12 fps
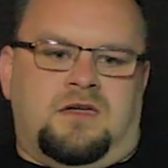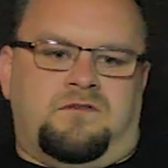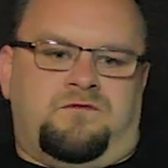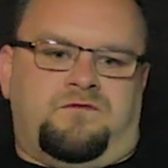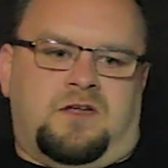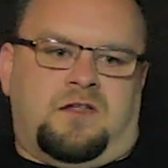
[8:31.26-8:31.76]

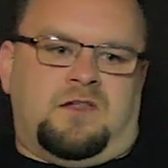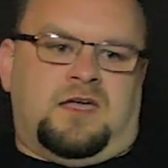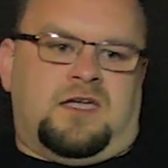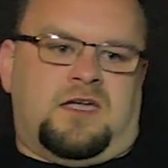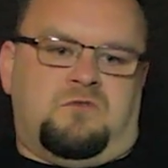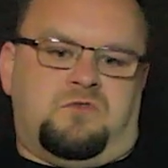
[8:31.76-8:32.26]
I
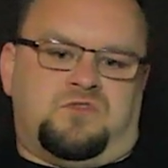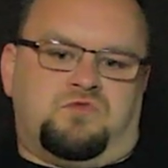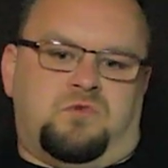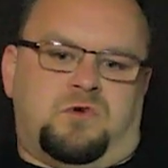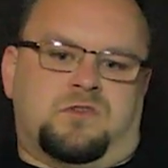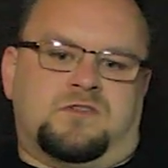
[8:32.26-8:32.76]
felt like I
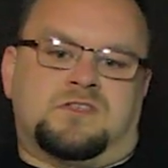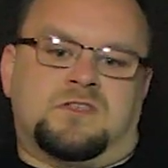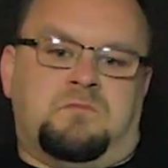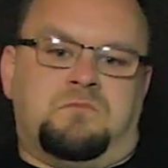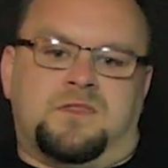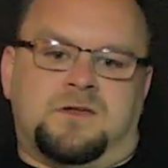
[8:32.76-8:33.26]
was worth
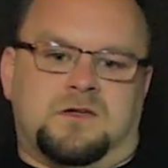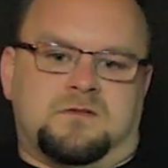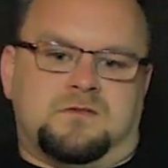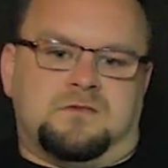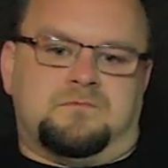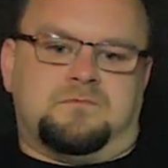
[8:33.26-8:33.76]

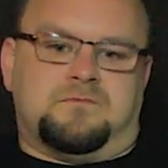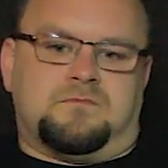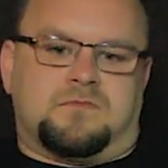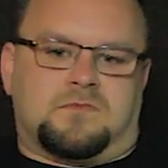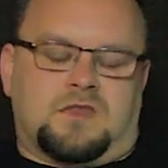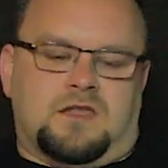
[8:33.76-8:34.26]
something.
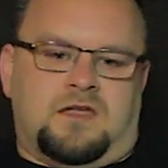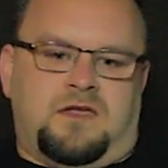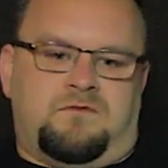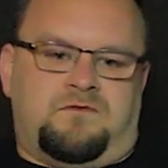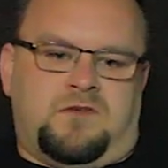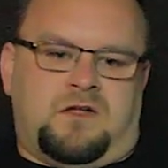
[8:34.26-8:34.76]

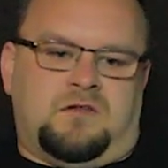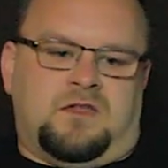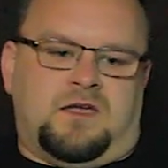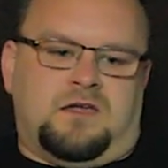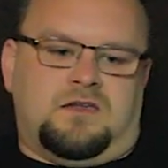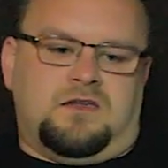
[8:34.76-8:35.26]
I
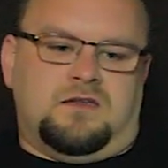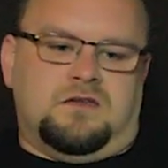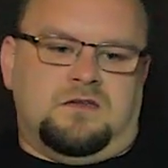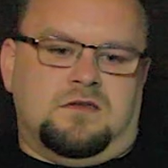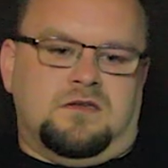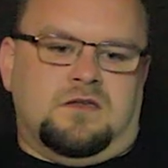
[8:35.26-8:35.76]
felt like
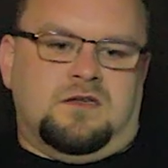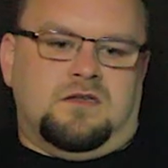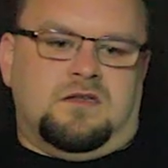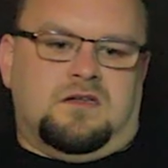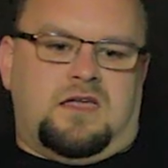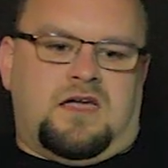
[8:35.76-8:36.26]

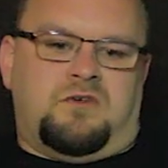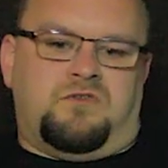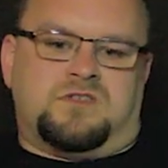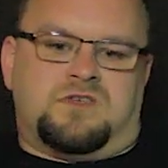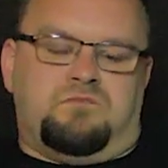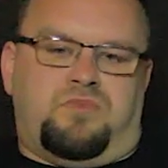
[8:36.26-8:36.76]

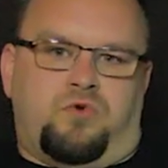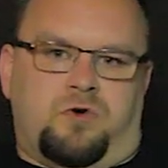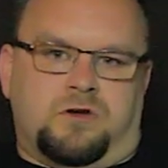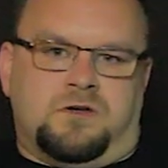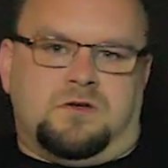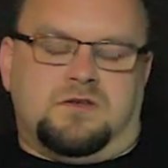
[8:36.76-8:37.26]
I was
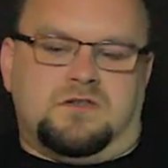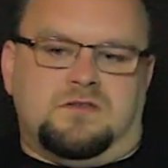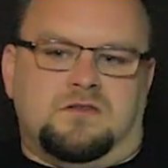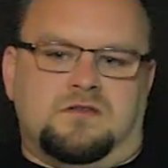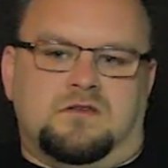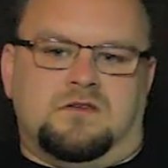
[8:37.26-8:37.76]
important.